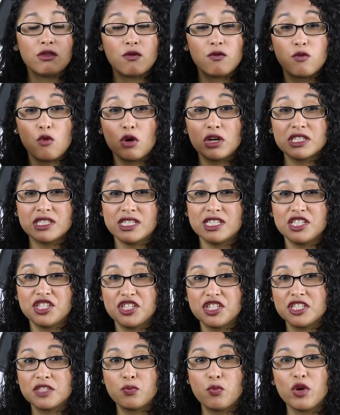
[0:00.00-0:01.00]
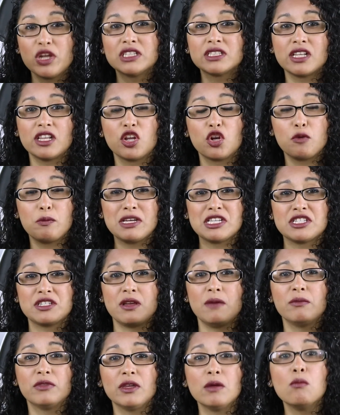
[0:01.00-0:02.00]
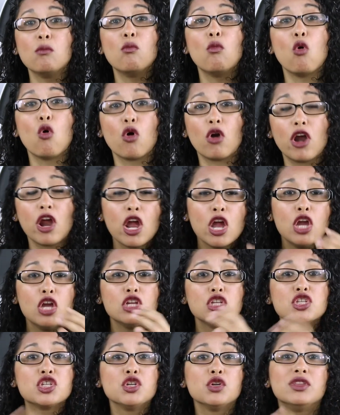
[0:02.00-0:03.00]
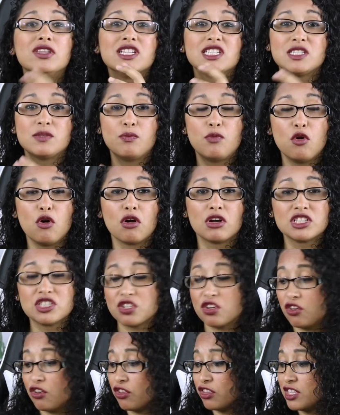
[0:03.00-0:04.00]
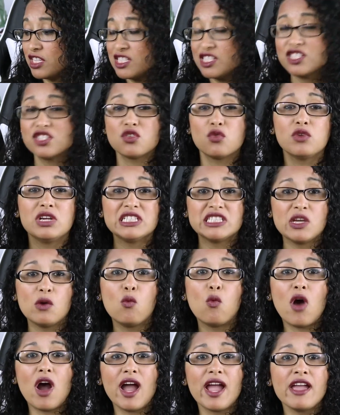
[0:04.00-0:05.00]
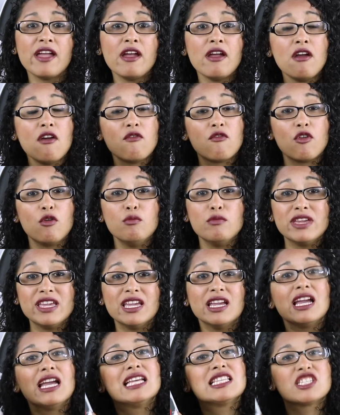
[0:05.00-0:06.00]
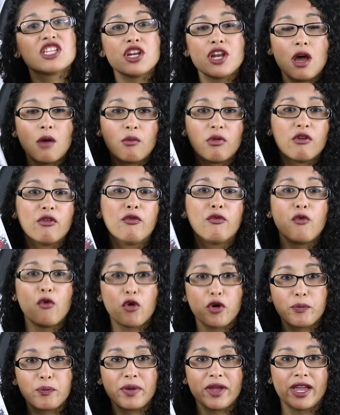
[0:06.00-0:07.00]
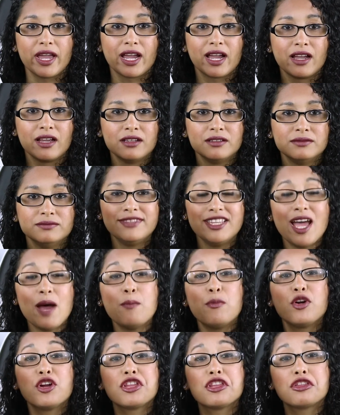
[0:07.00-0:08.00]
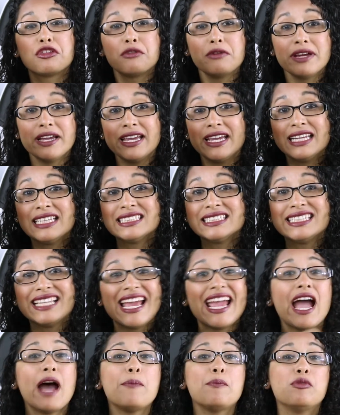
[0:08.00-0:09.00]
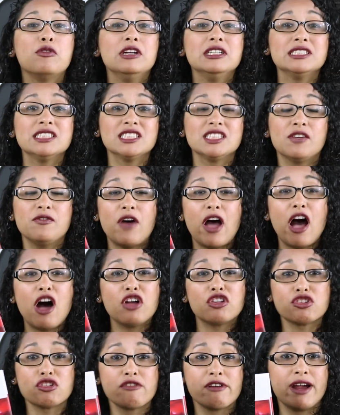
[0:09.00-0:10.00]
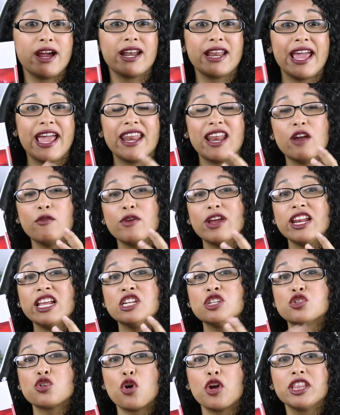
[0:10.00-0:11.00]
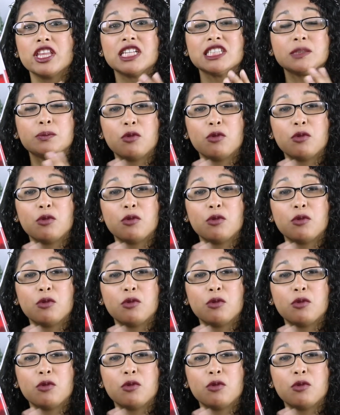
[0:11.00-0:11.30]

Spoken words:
the voices just brings a little bit something more to this book. So this is the reason why for me it's a number 4 pick. Number 3 is Leia, Princess of Alderaan, and I really enjoyed this